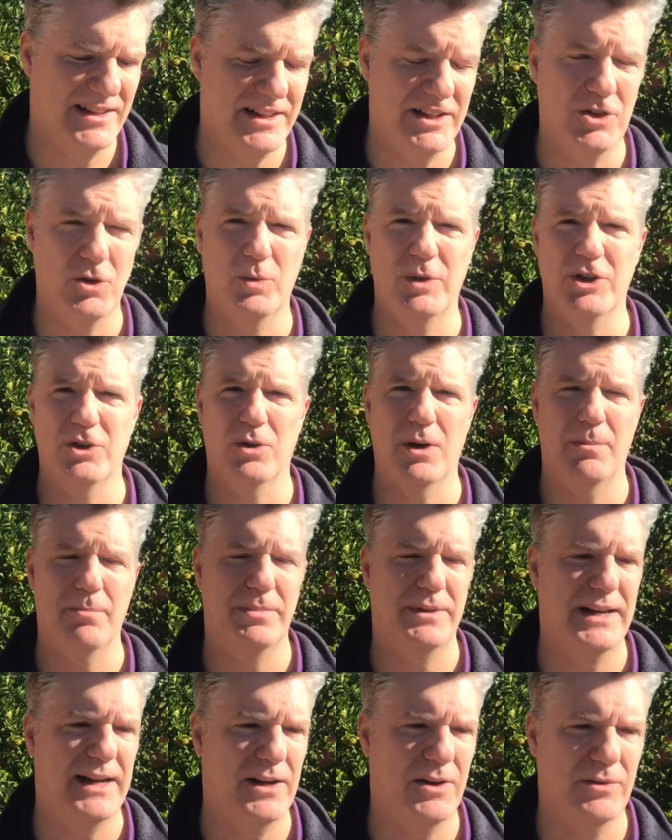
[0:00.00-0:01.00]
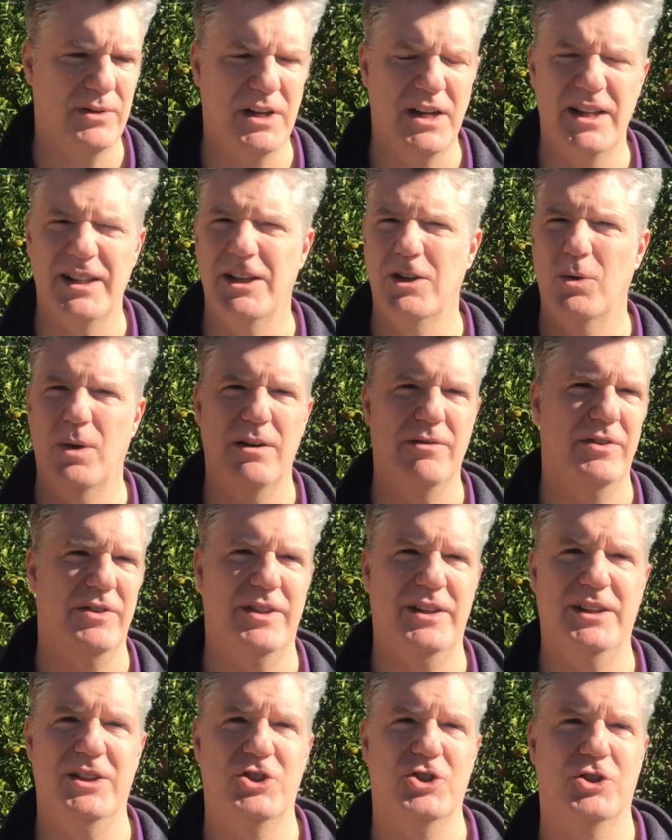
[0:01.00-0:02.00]
they know when you're up, down, they know
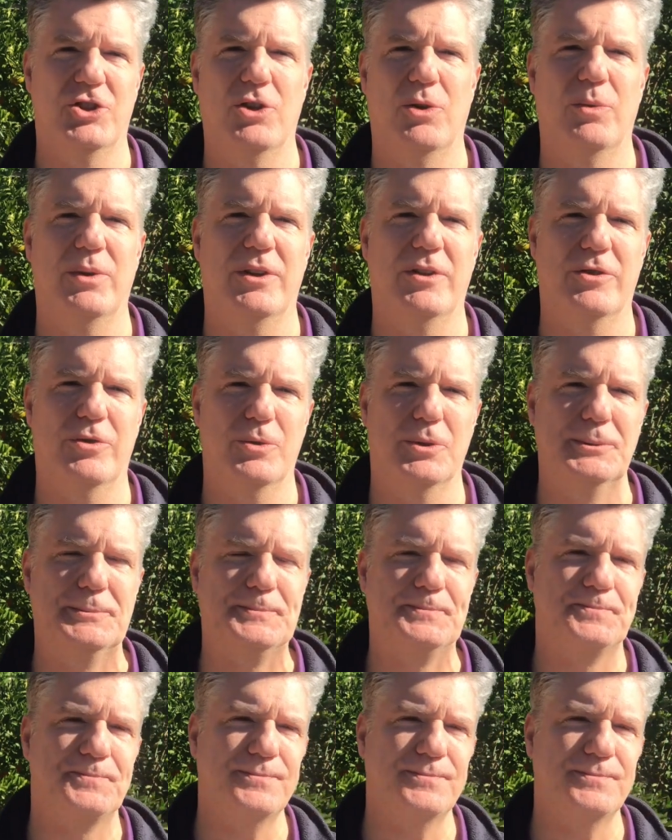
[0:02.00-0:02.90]
everything that you're going through.